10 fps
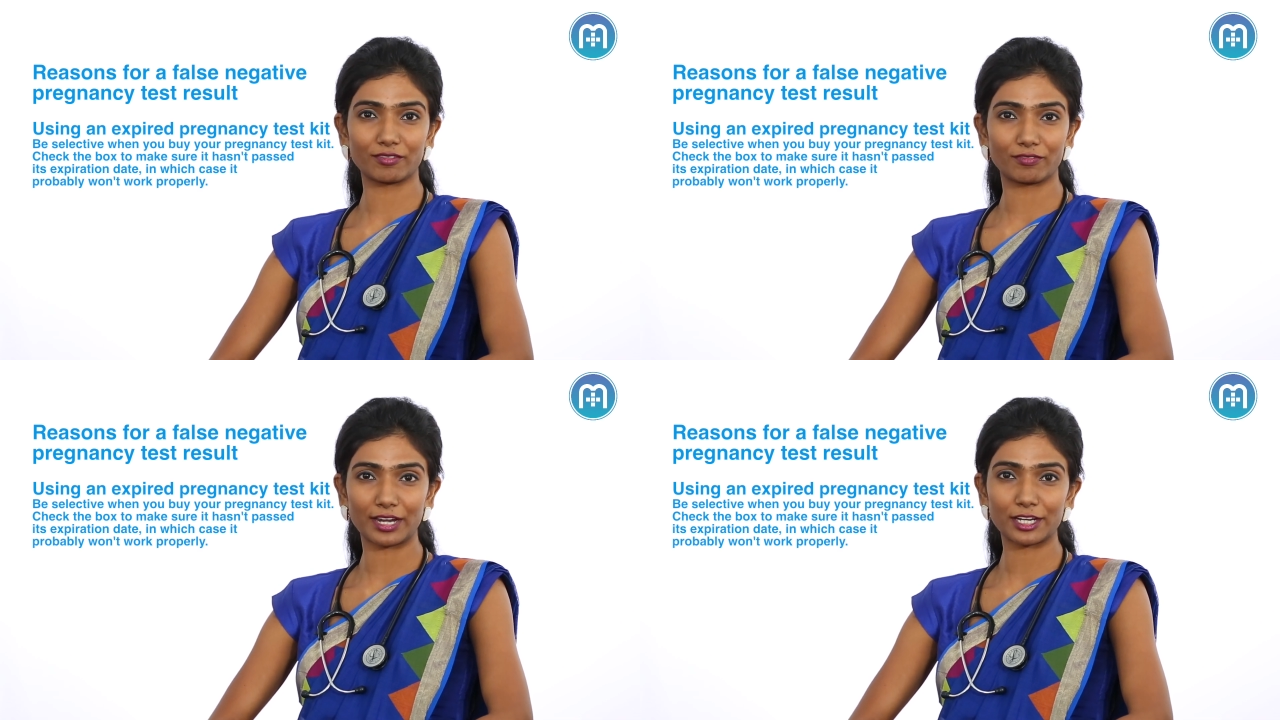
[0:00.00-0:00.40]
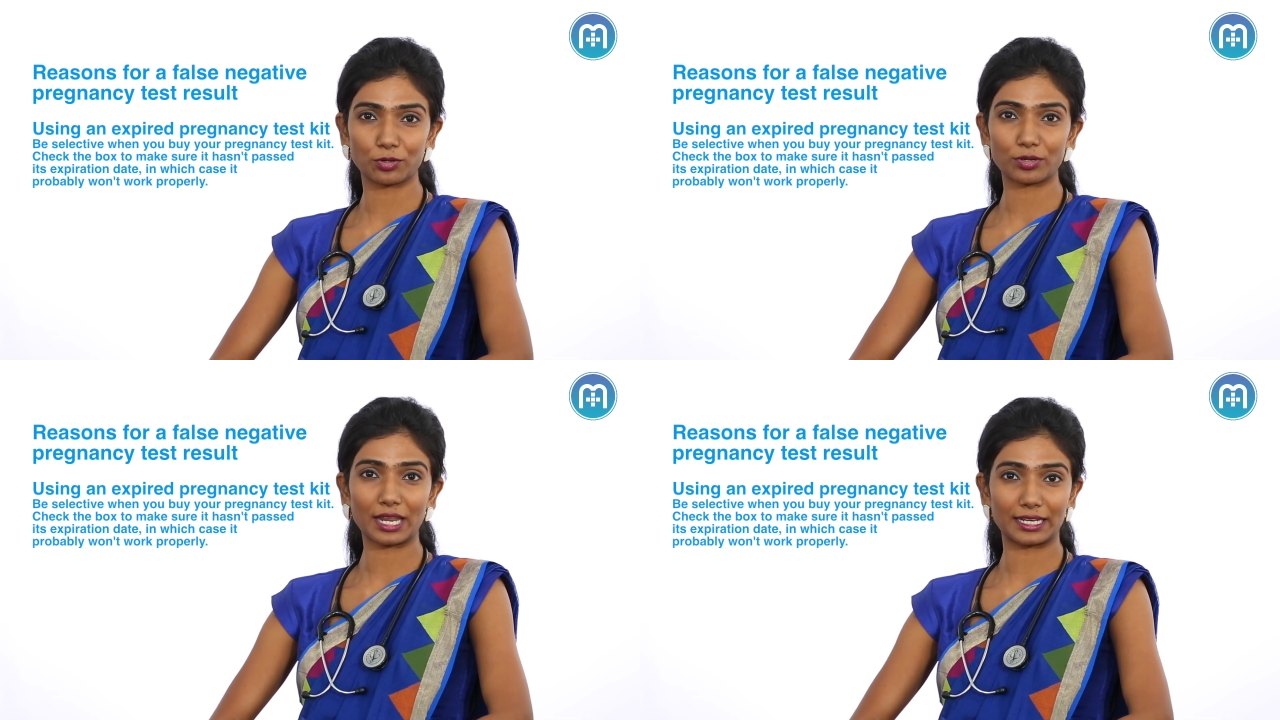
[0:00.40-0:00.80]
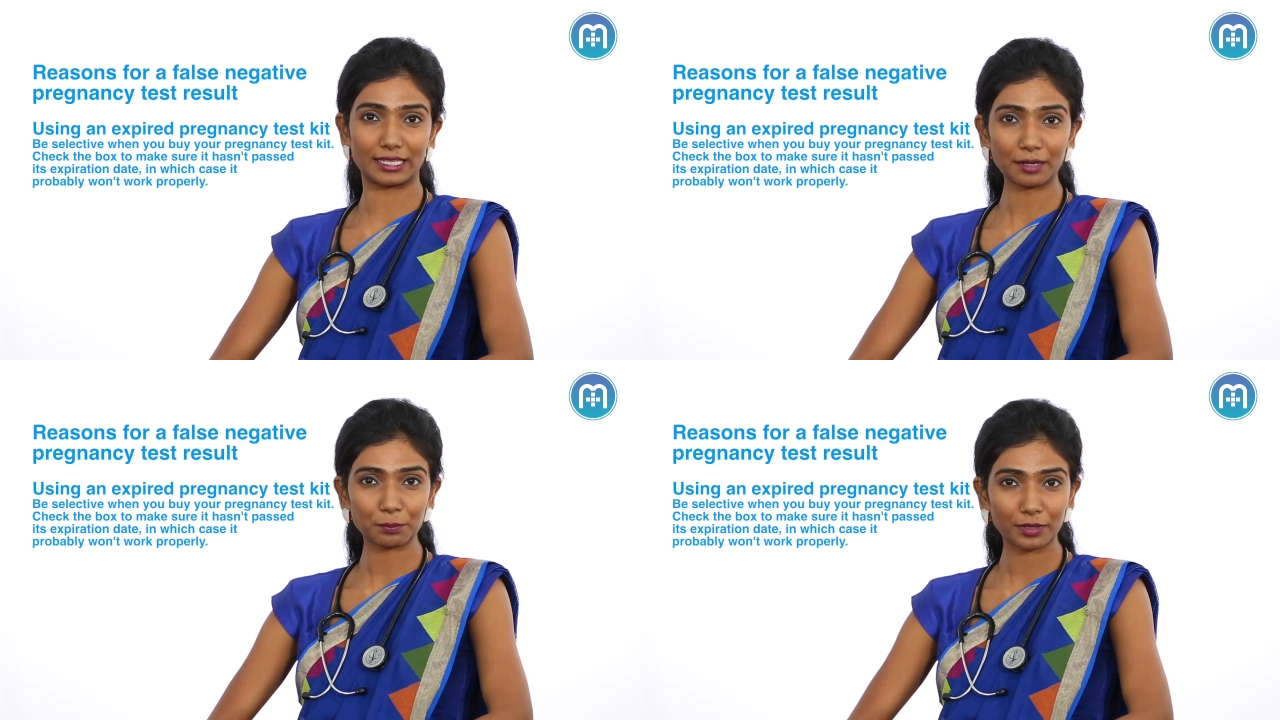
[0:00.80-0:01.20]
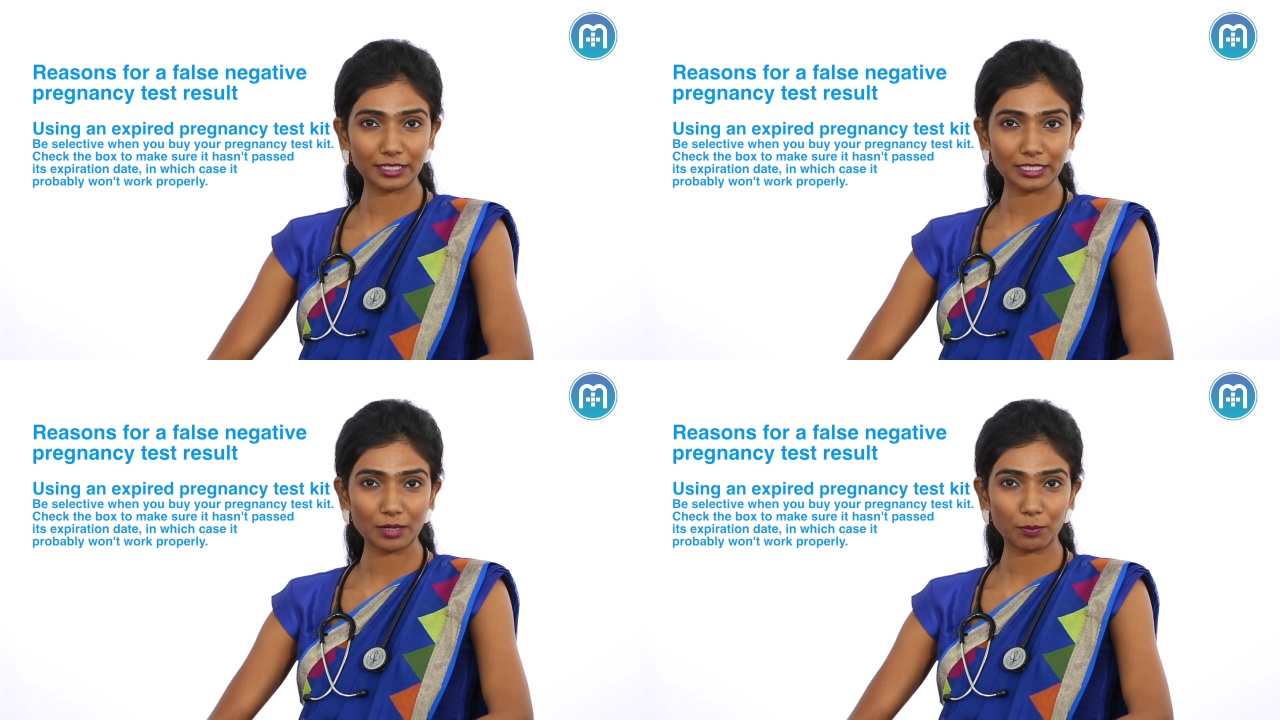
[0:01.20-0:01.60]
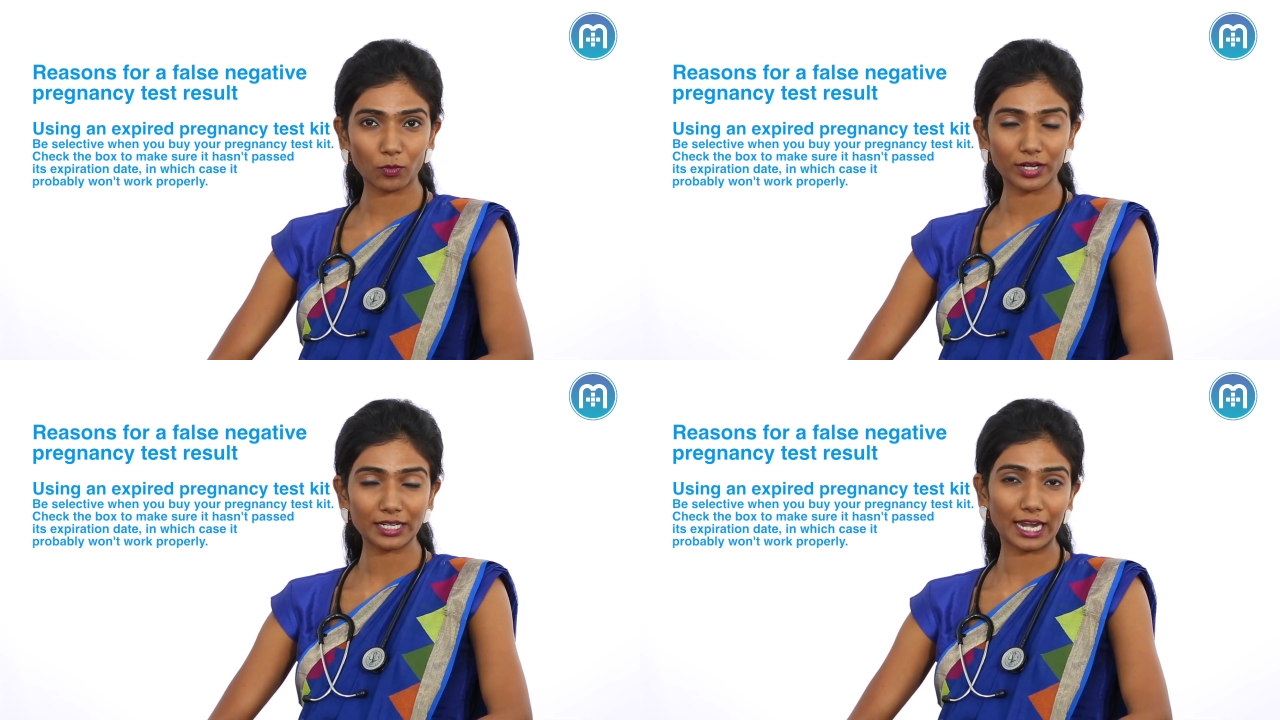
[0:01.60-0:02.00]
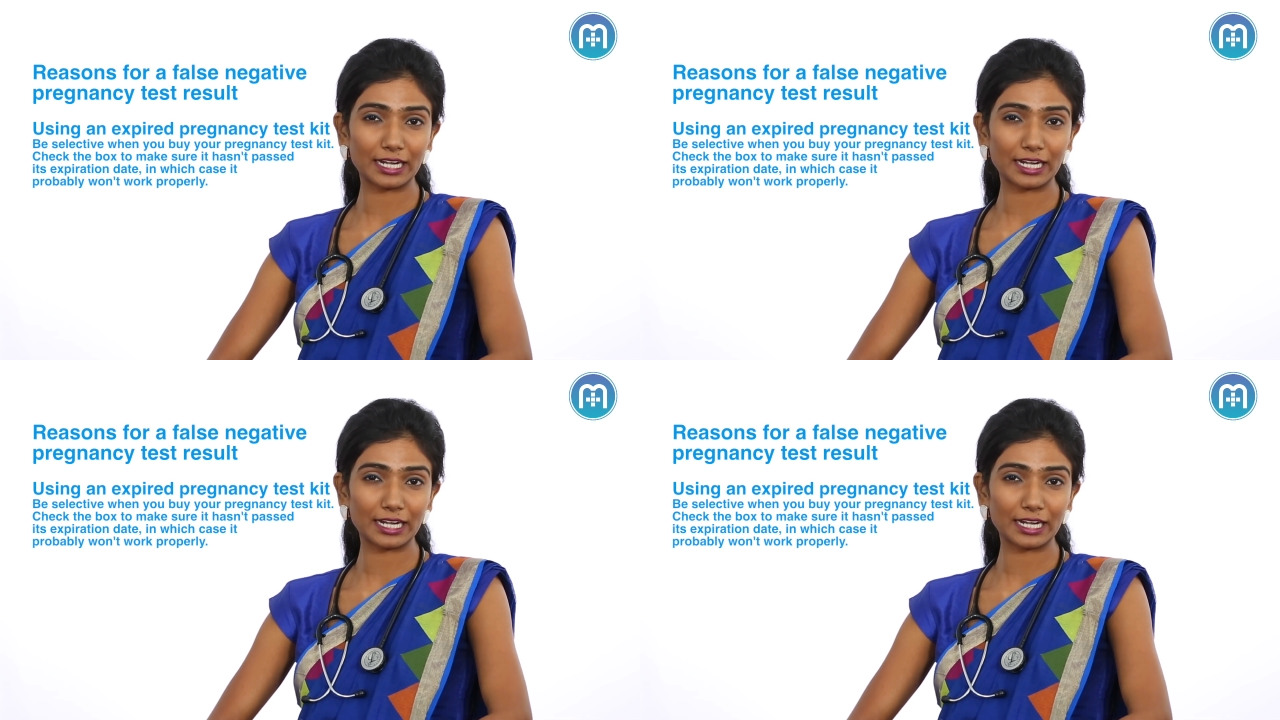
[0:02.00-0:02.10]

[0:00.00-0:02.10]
very good at that particular point